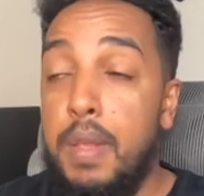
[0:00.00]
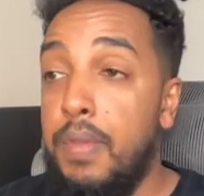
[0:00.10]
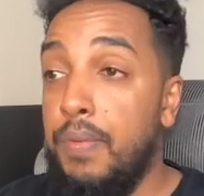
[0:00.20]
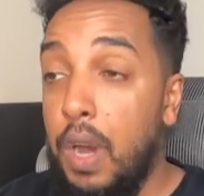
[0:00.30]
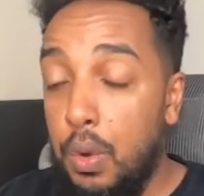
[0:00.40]

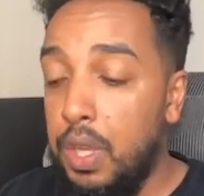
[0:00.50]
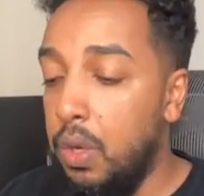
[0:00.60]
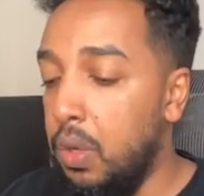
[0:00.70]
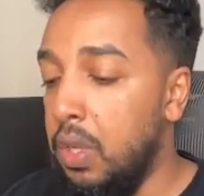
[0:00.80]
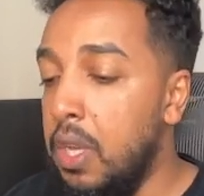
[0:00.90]
following
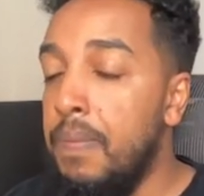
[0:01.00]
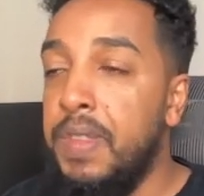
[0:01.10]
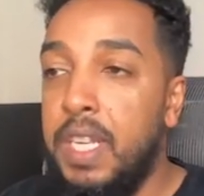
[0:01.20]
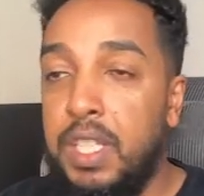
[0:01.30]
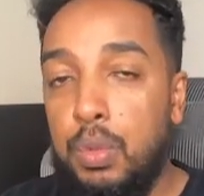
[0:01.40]
along,
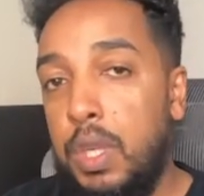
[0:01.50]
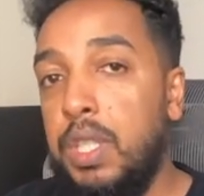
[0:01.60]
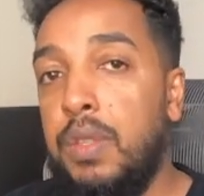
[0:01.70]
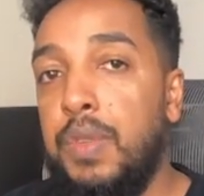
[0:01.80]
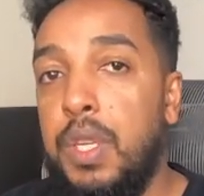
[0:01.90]
not just watching
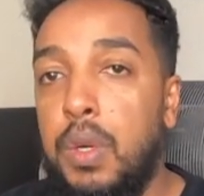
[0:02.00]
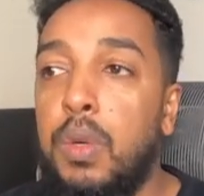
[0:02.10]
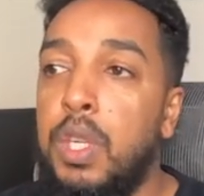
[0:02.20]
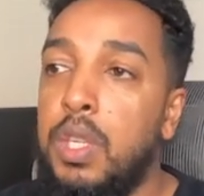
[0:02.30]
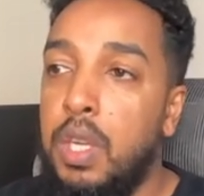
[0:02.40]
the video.
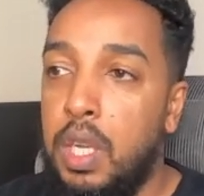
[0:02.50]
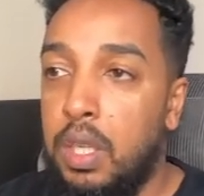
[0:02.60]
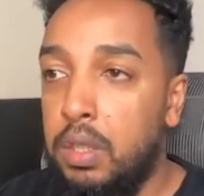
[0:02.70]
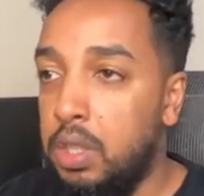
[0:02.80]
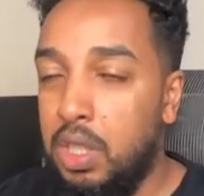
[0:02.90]
Uh,
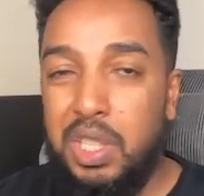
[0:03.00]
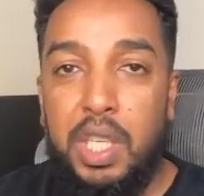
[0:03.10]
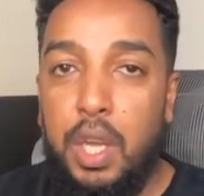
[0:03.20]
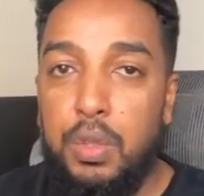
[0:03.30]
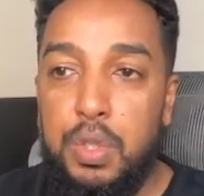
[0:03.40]
just check
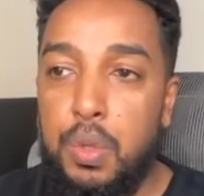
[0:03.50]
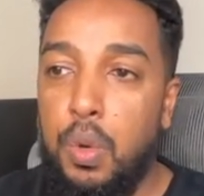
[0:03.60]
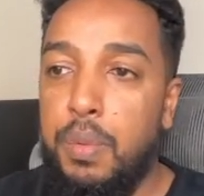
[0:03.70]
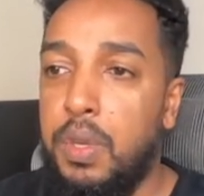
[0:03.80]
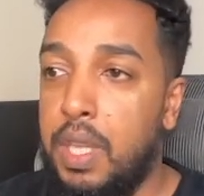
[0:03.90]
out this
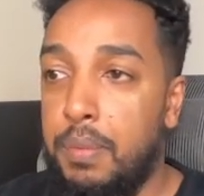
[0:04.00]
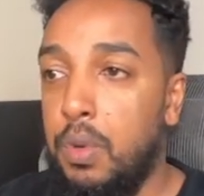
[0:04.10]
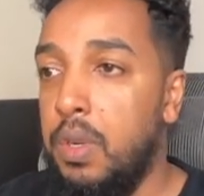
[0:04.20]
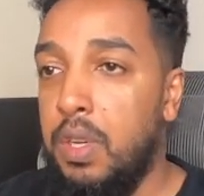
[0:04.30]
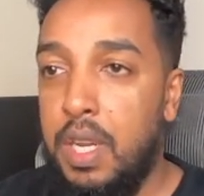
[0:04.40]
code because I'm going
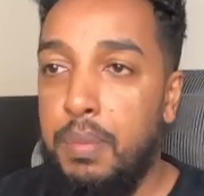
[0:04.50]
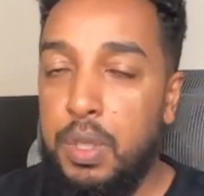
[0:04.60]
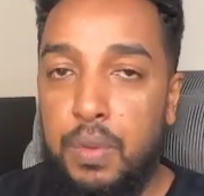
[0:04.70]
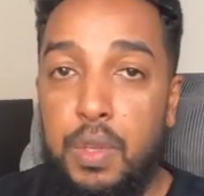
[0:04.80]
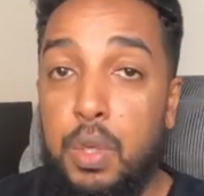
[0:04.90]
to create a bunch
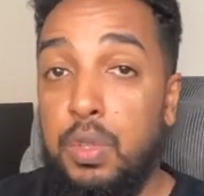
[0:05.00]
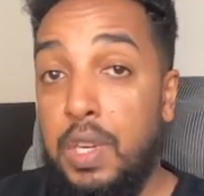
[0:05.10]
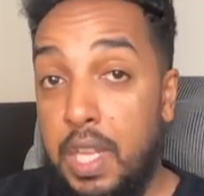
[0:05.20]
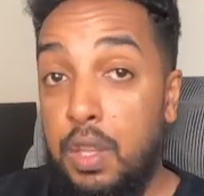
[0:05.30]
of videos related